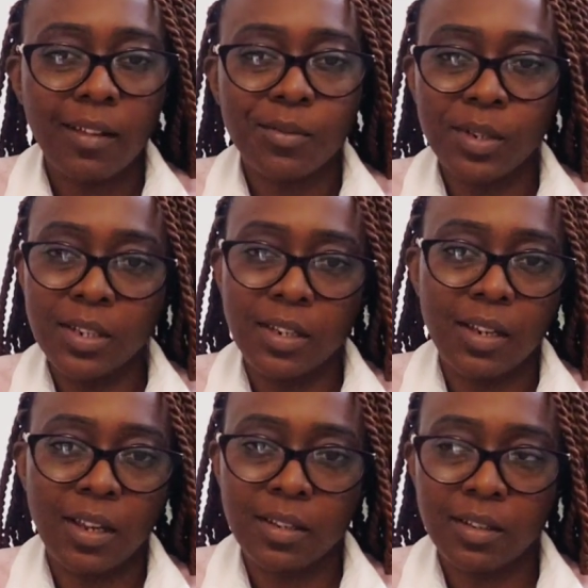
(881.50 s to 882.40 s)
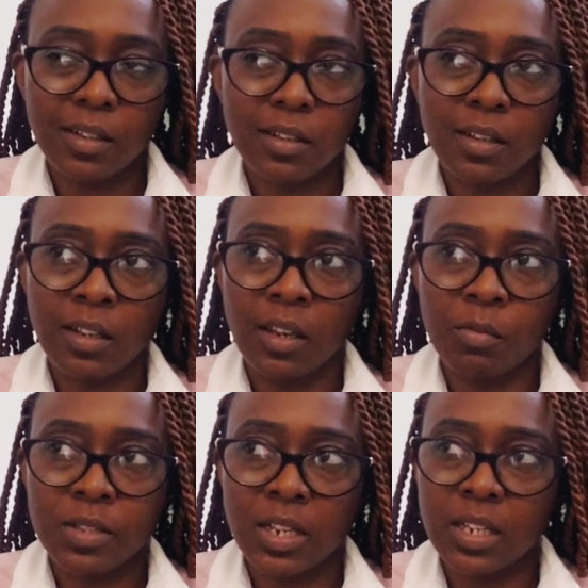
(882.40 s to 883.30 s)
really a, a
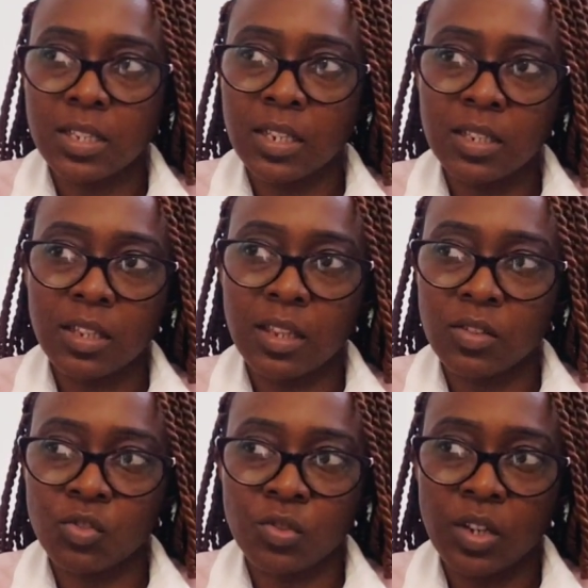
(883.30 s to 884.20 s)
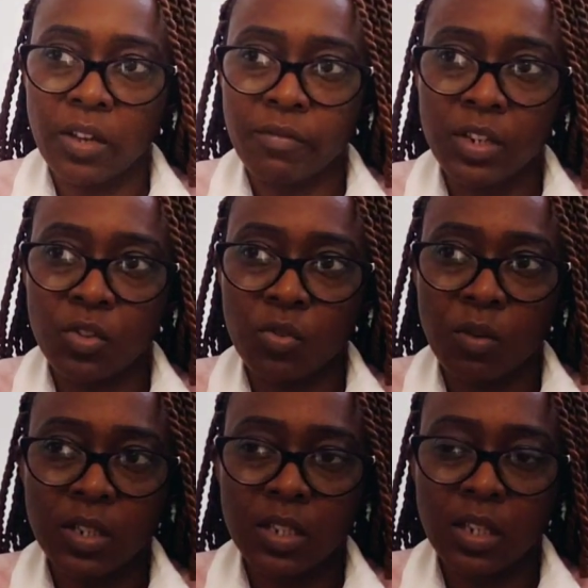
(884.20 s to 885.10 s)
misunderstanding that shouldn't have led to
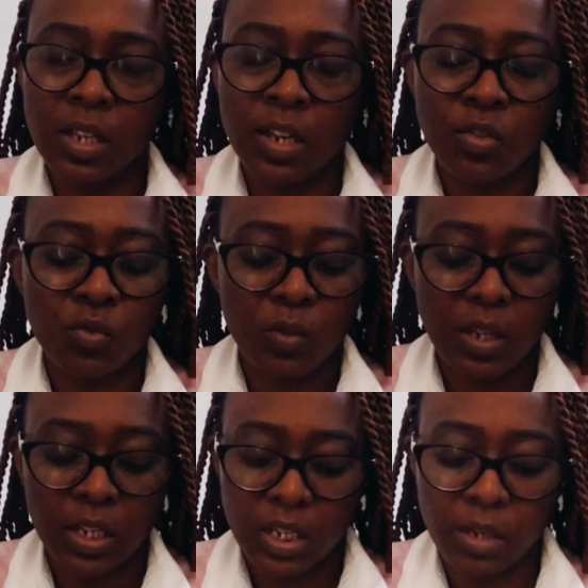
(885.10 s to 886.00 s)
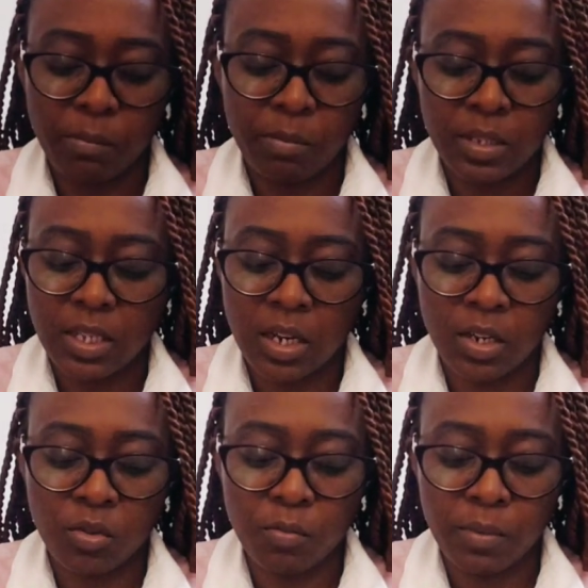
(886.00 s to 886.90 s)
what it led to. We had like a bitter
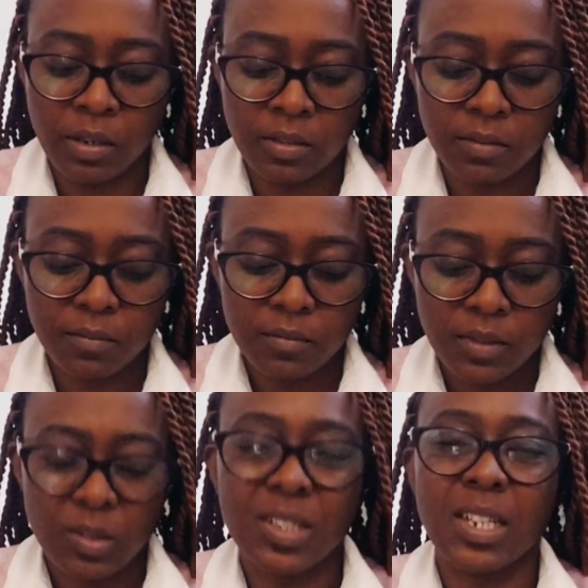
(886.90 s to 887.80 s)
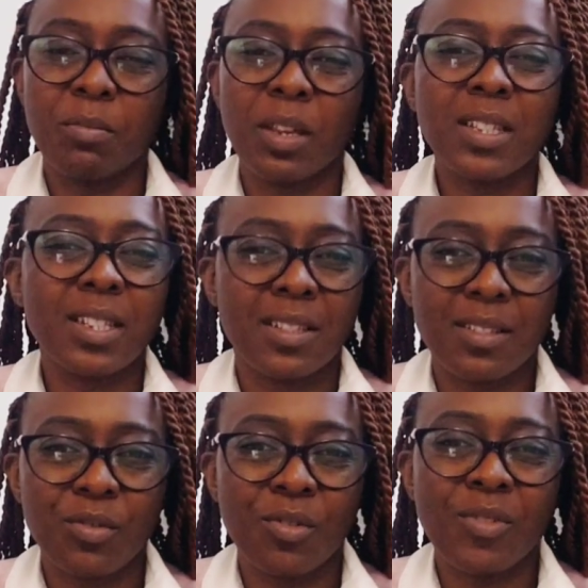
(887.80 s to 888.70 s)
argument. If that makes
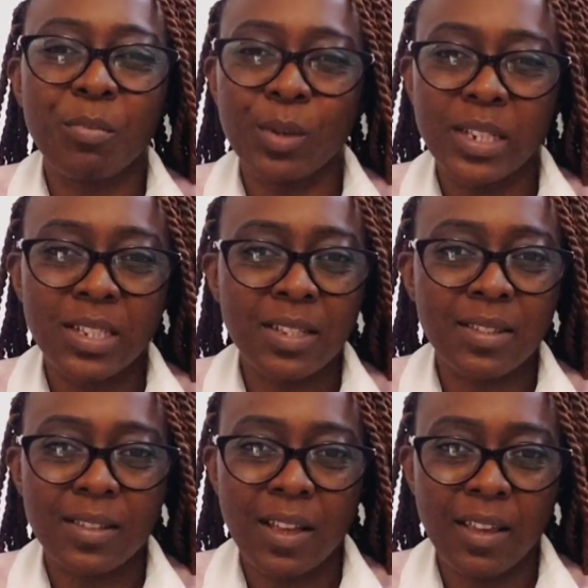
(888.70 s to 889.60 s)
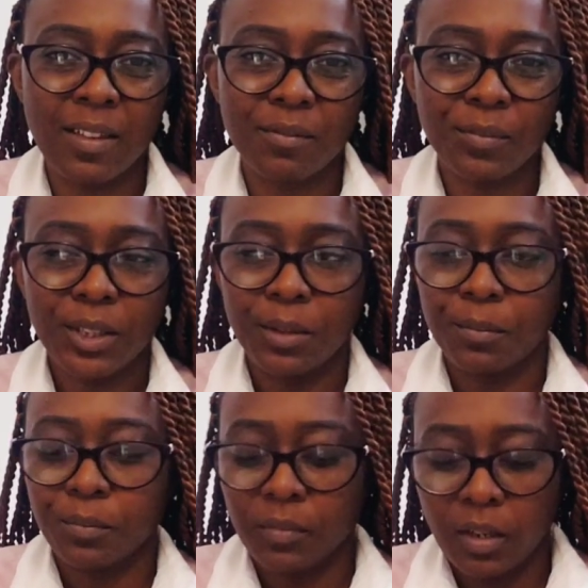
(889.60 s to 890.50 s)
sense. Over politics, eh?
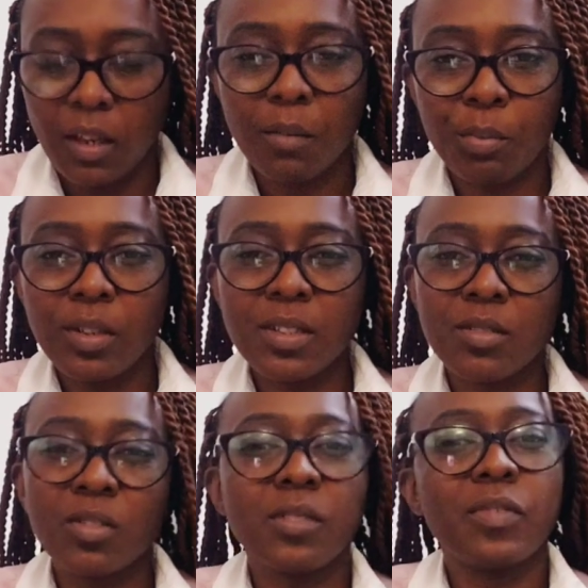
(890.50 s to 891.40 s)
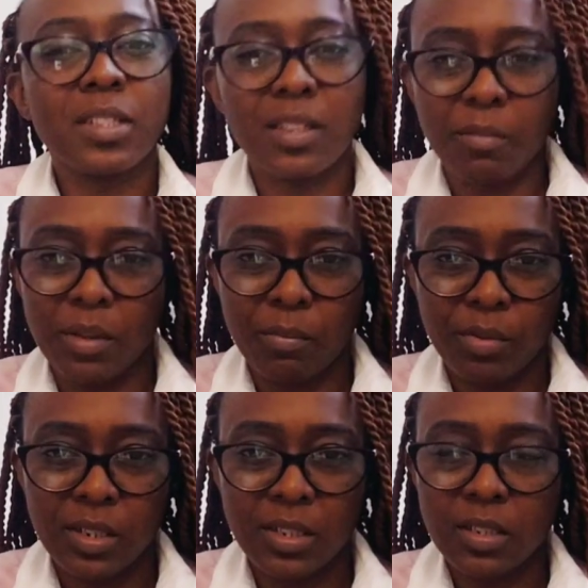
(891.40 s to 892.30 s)
Politics, not even Zambian
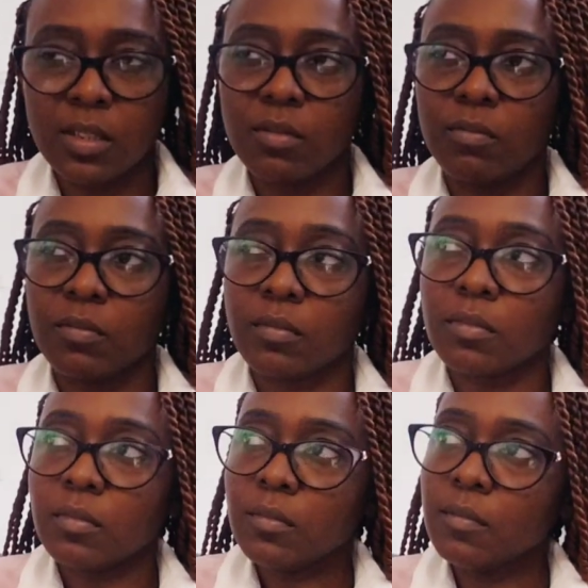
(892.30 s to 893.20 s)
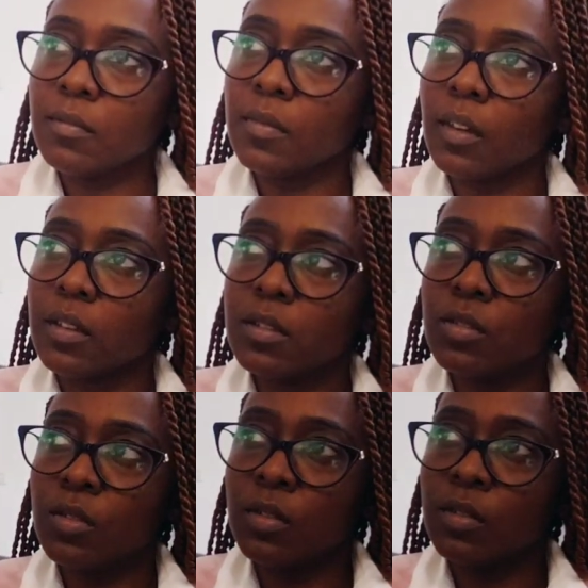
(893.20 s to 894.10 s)
politics.
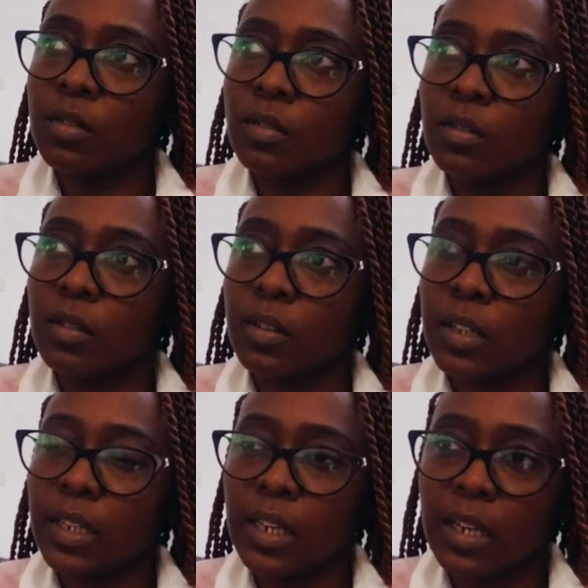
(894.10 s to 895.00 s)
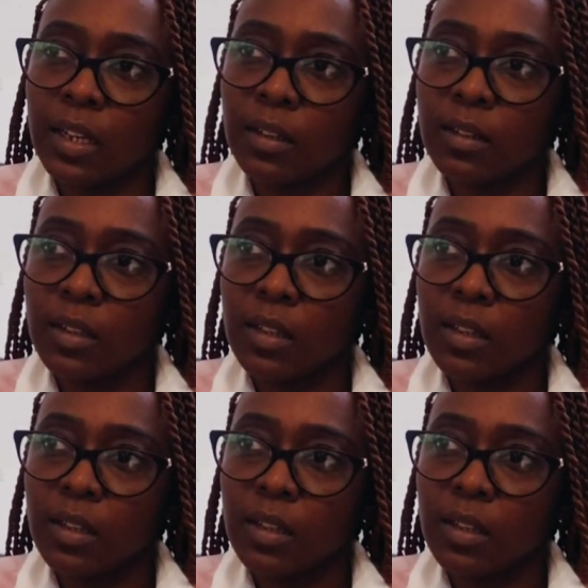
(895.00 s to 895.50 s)
So, yeah.